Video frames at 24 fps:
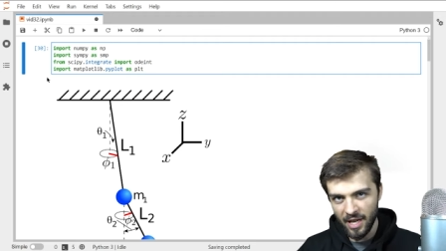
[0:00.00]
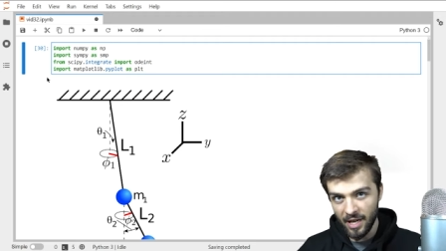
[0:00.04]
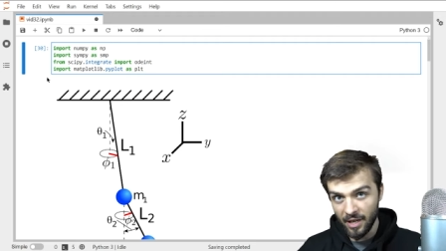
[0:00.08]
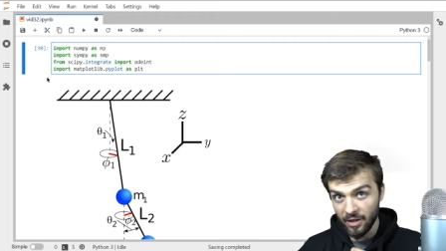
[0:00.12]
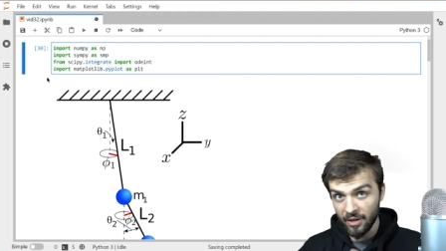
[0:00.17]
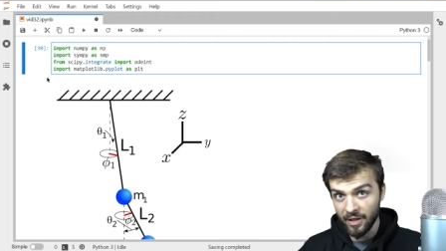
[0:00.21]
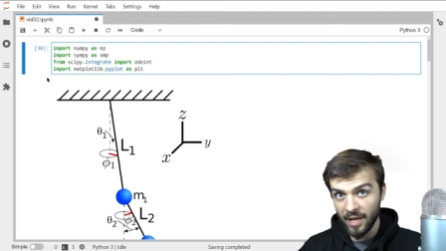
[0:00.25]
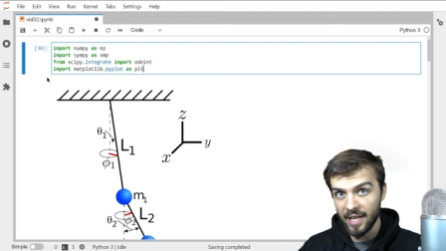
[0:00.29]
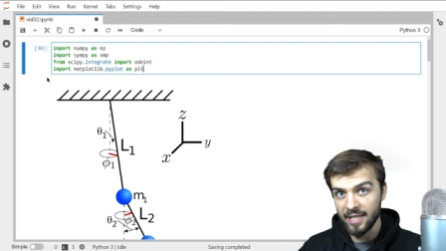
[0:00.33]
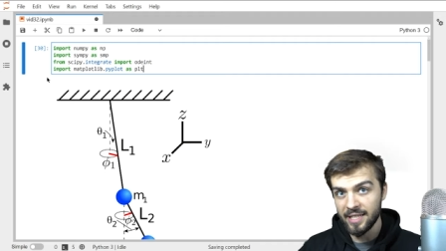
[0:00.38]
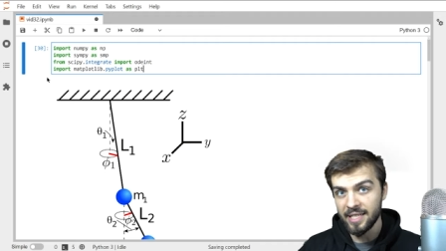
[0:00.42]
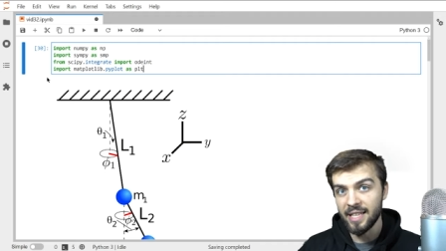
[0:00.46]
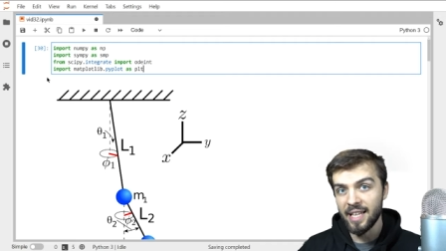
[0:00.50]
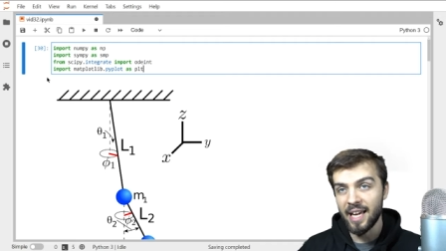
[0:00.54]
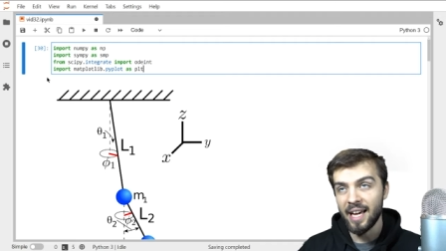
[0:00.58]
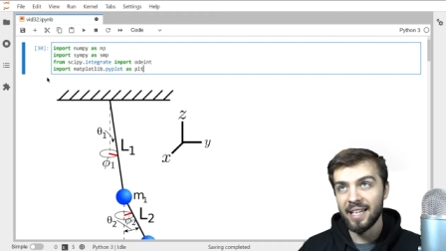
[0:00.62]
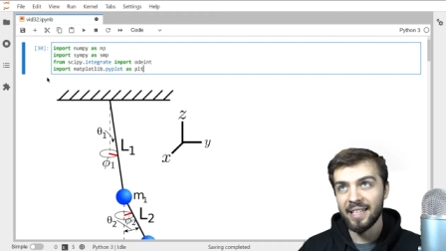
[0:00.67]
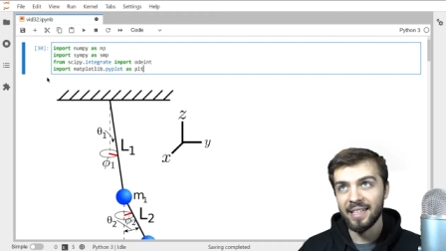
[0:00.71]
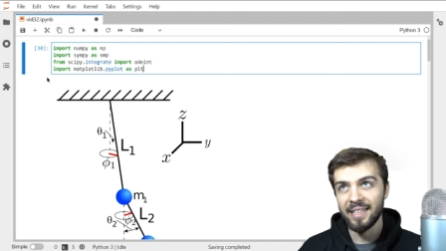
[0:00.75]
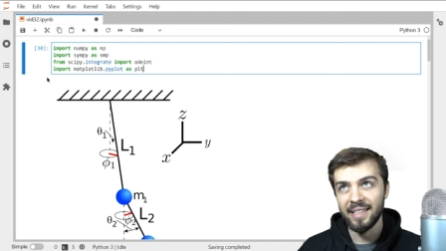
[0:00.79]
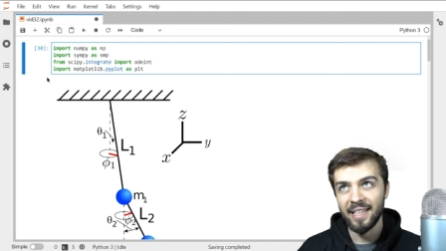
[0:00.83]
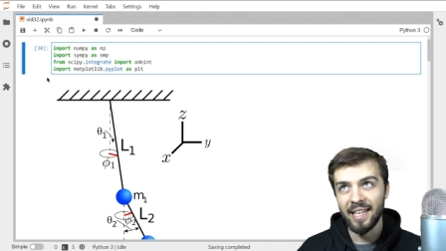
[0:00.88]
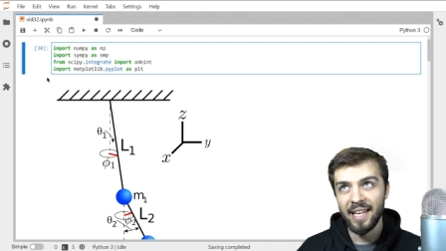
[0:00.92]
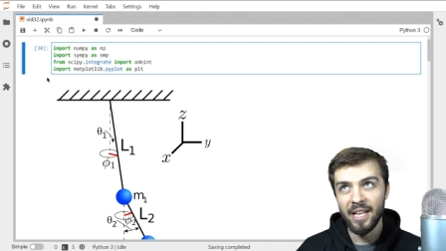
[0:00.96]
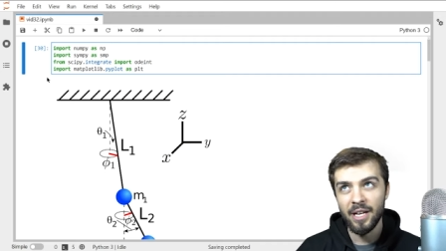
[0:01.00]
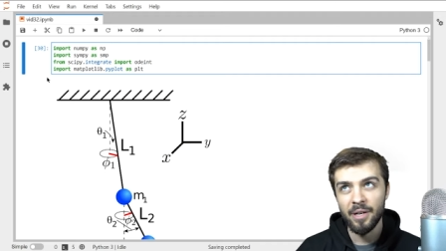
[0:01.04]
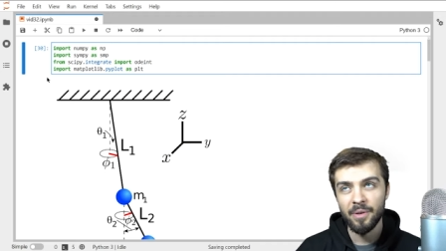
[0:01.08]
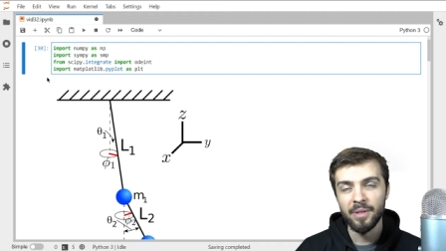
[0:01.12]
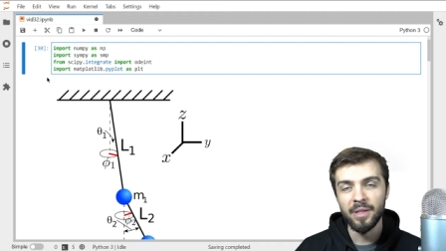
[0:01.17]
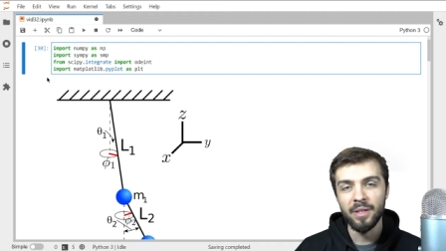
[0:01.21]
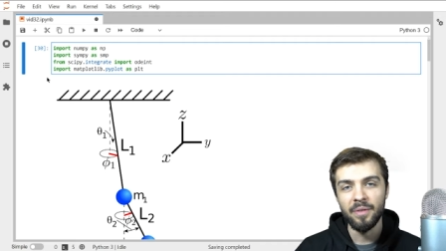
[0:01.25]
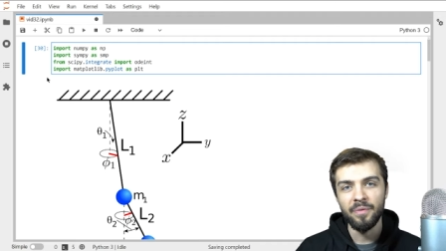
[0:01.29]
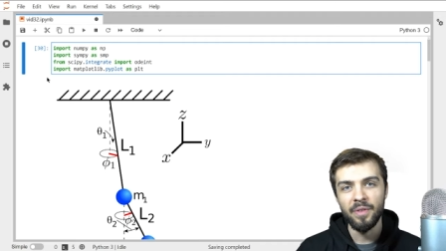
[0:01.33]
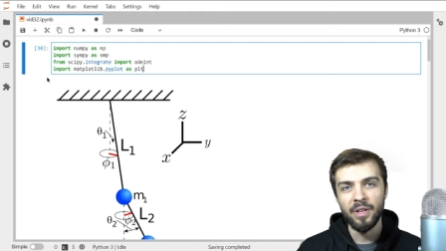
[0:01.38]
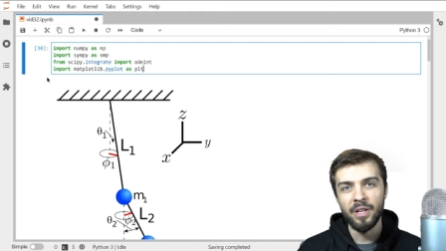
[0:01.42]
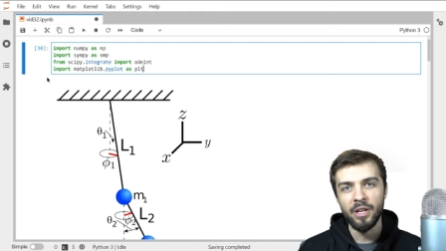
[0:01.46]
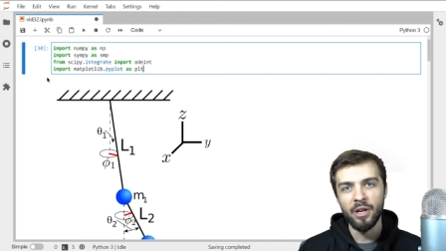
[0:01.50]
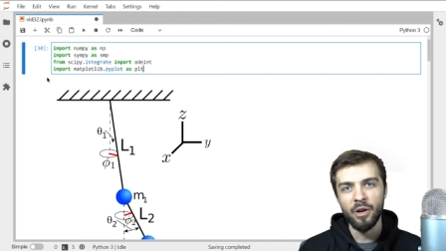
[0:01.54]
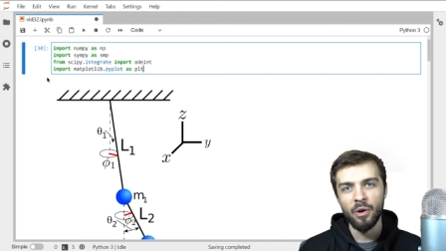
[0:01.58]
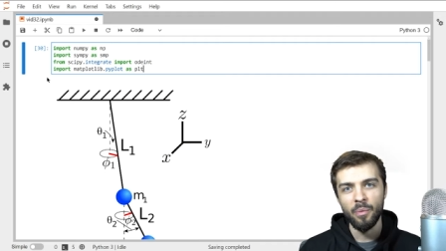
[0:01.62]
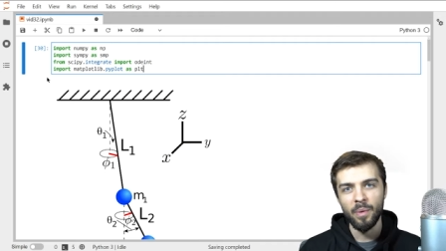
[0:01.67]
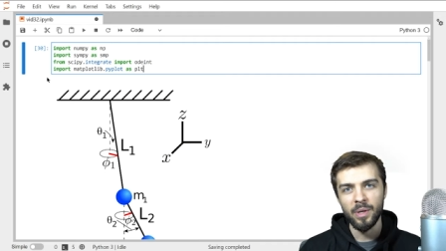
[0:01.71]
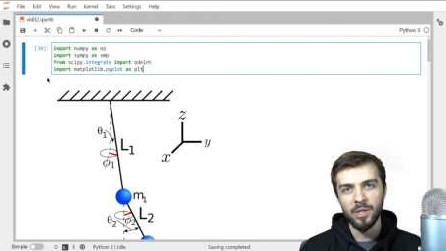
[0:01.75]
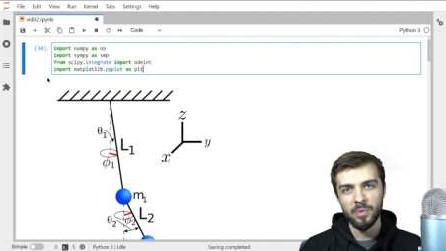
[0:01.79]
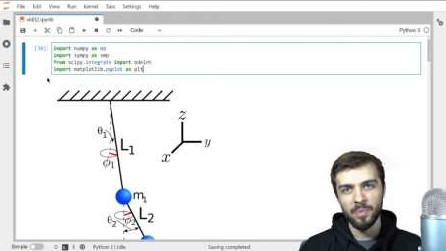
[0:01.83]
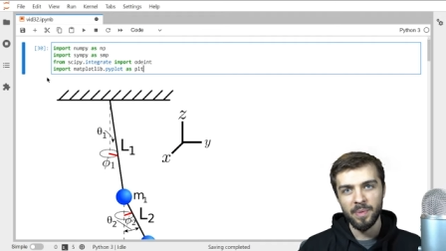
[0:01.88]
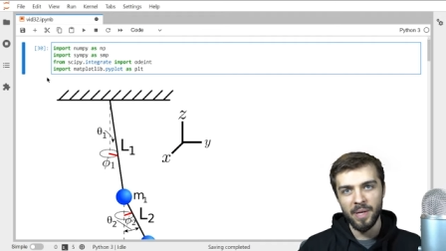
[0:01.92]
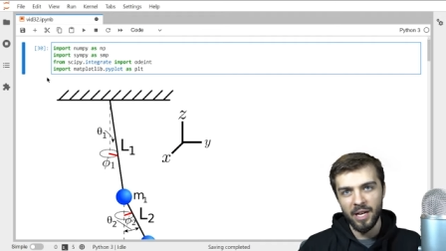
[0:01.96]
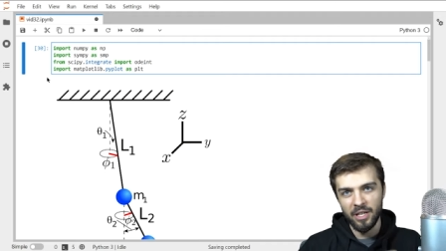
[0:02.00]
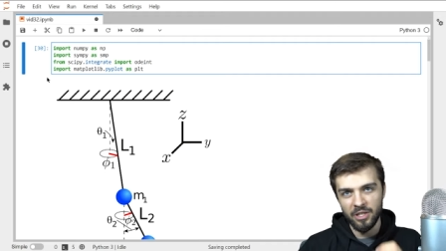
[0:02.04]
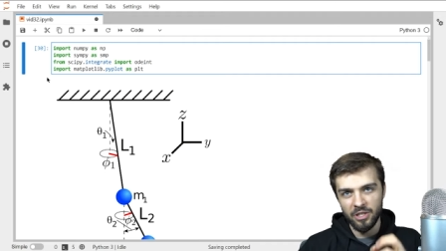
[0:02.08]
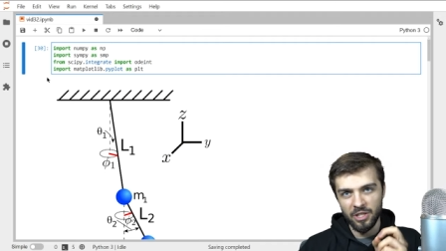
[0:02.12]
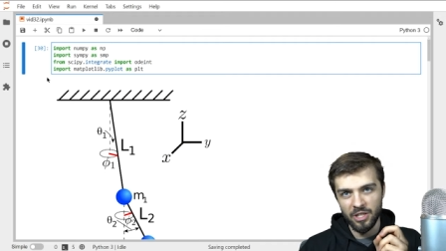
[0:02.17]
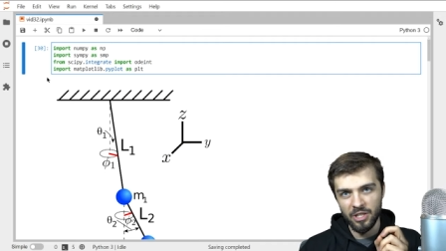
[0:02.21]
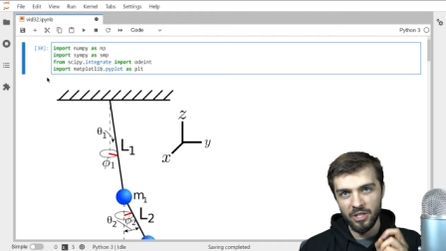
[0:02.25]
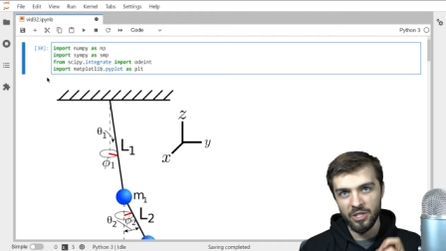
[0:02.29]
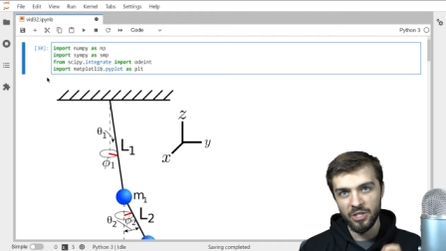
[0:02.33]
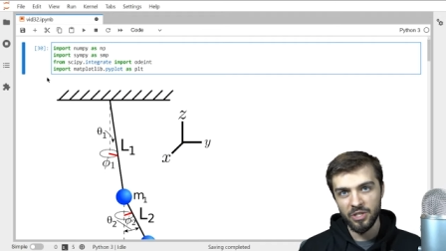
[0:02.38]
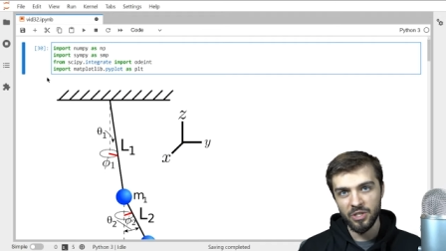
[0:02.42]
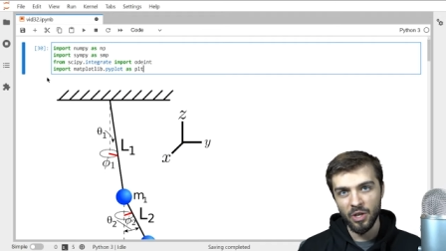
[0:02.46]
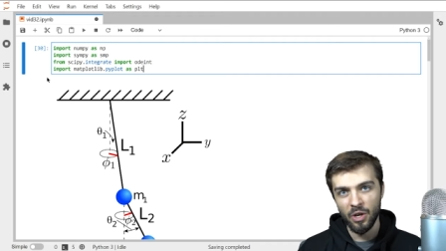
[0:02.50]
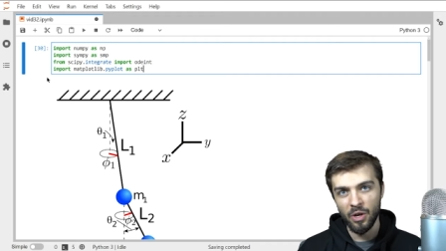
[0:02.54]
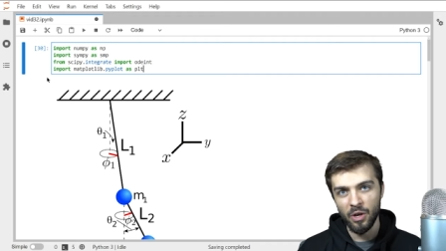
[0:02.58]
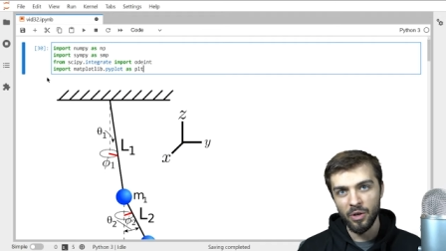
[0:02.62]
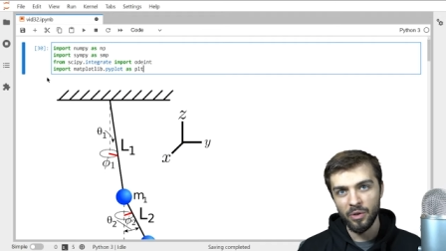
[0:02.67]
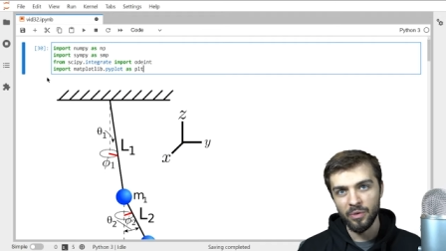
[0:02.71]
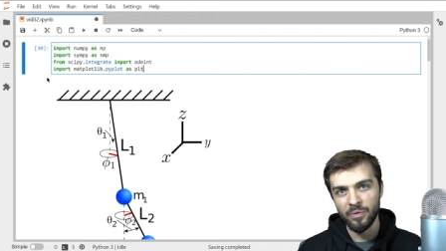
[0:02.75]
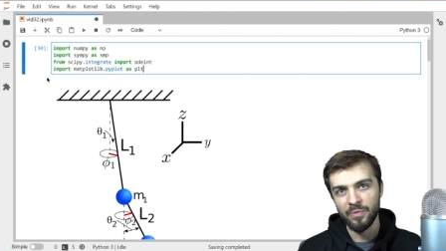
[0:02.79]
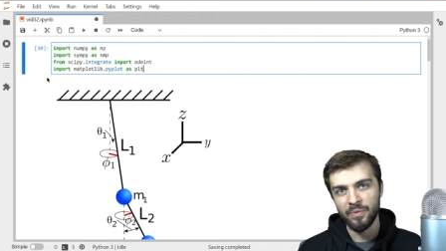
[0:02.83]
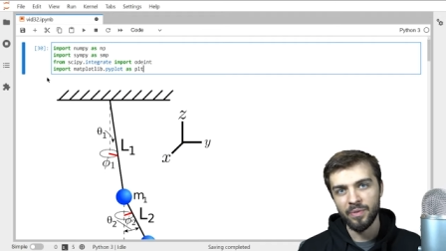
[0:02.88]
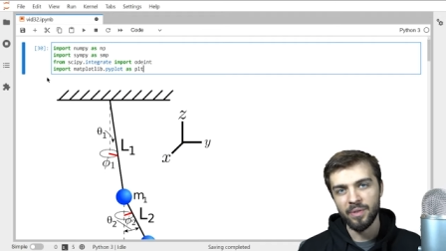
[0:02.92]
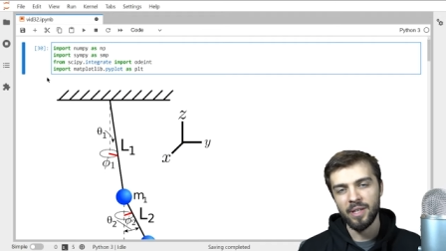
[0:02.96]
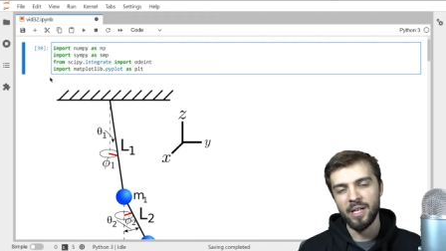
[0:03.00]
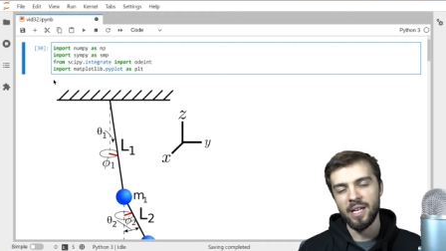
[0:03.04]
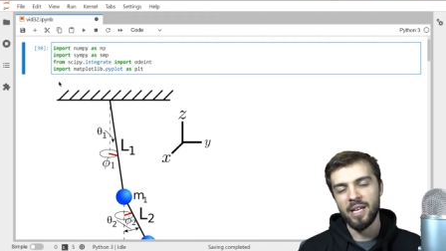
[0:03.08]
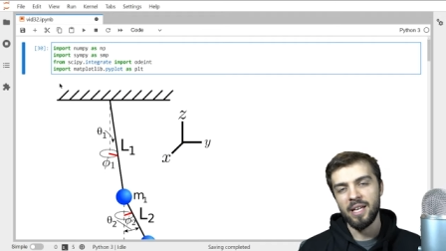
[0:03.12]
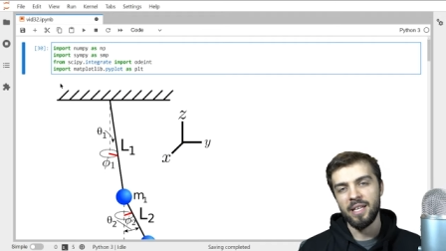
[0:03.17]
and I'll get to that later in the video once we actually solve